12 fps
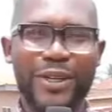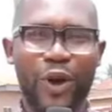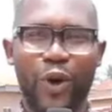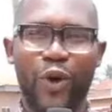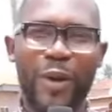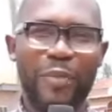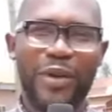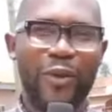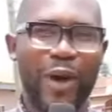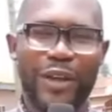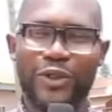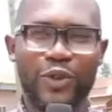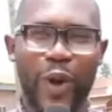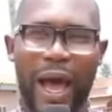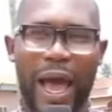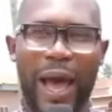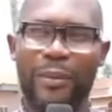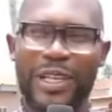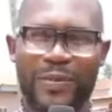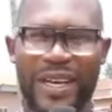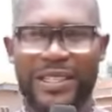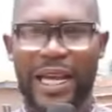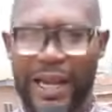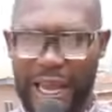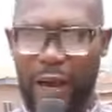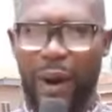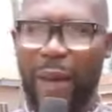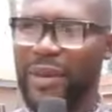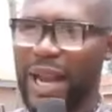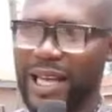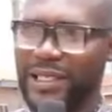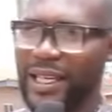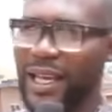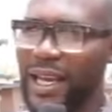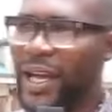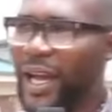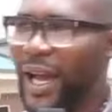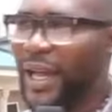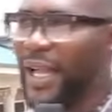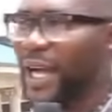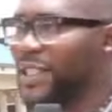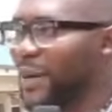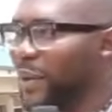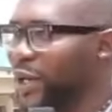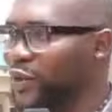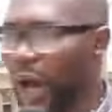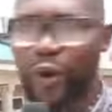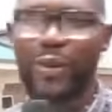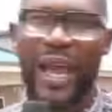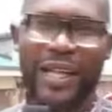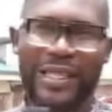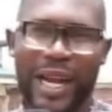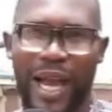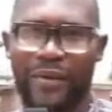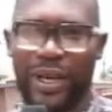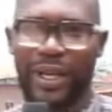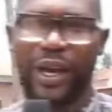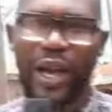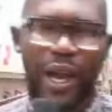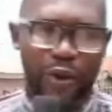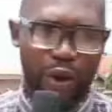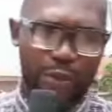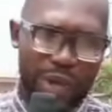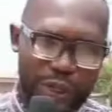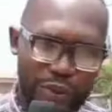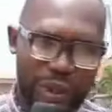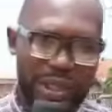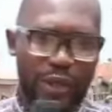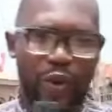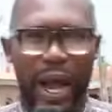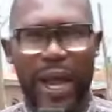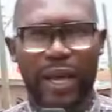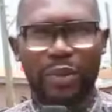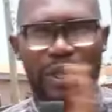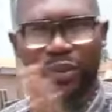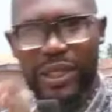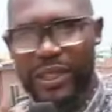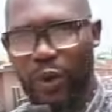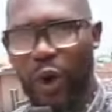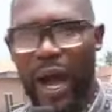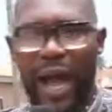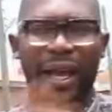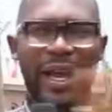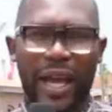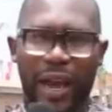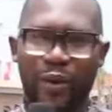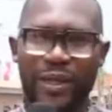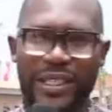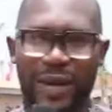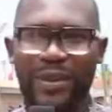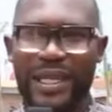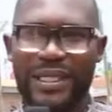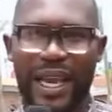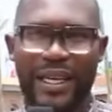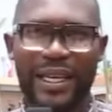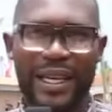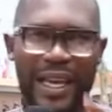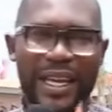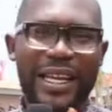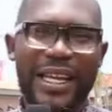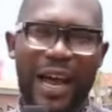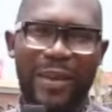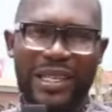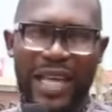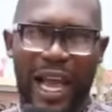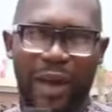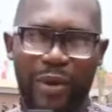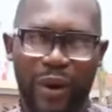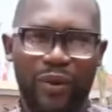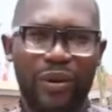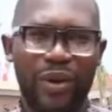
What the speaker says: you know, Ube PM Ejisu, I'll be special. And you are Benassi, and as I'm going to be a challenge, a bit to a Tikoha, and once I'm the same, and in your best, I'm Abro.